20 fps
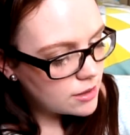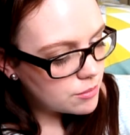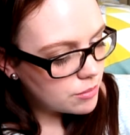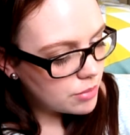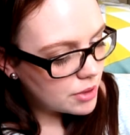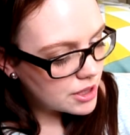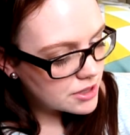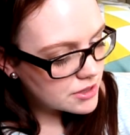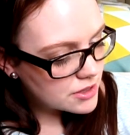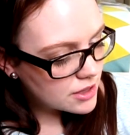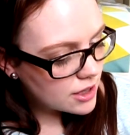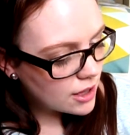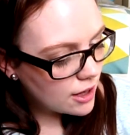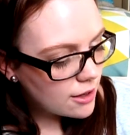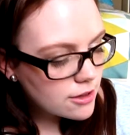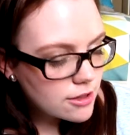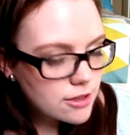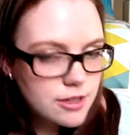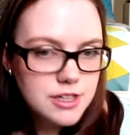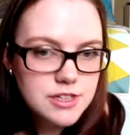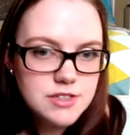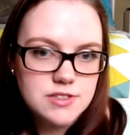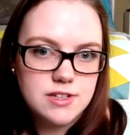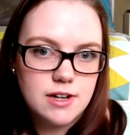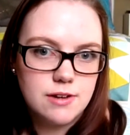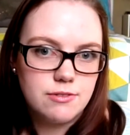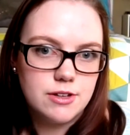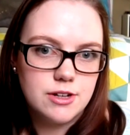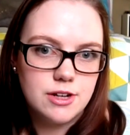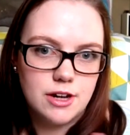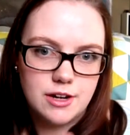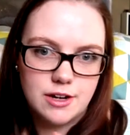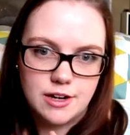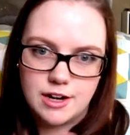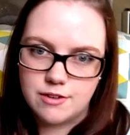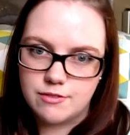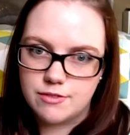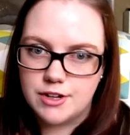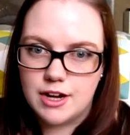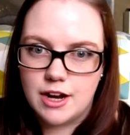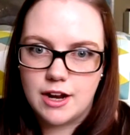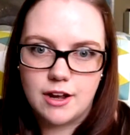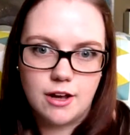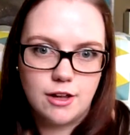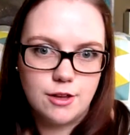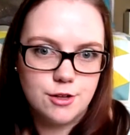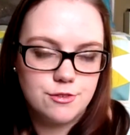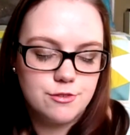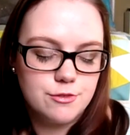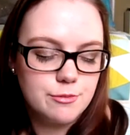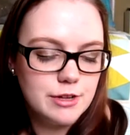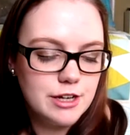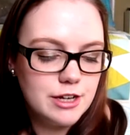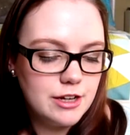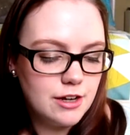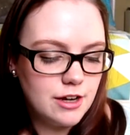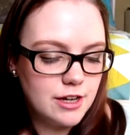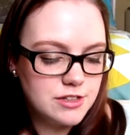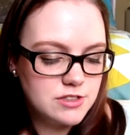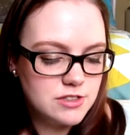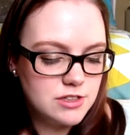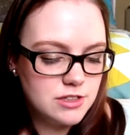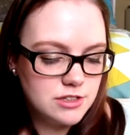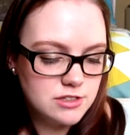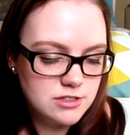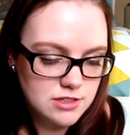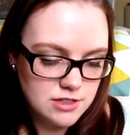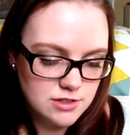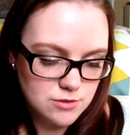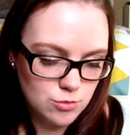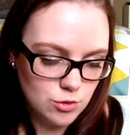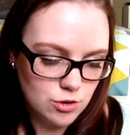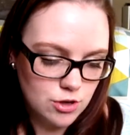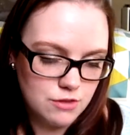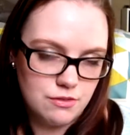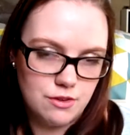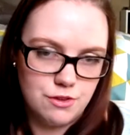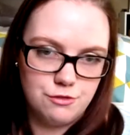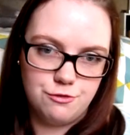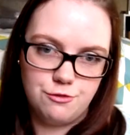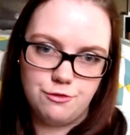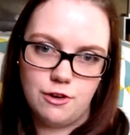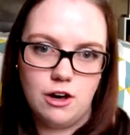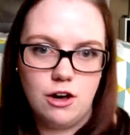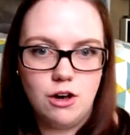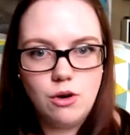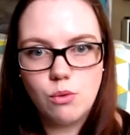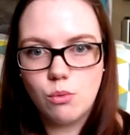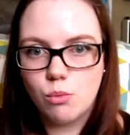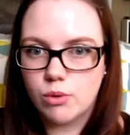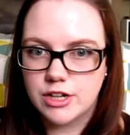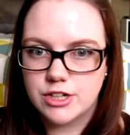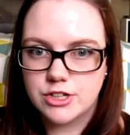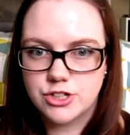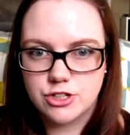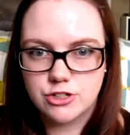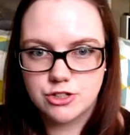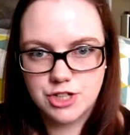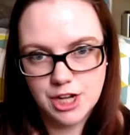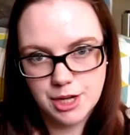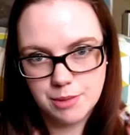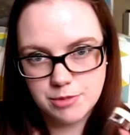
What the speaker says: But the color is definitely not an everyday color for me. I see this as more of a fall, winter type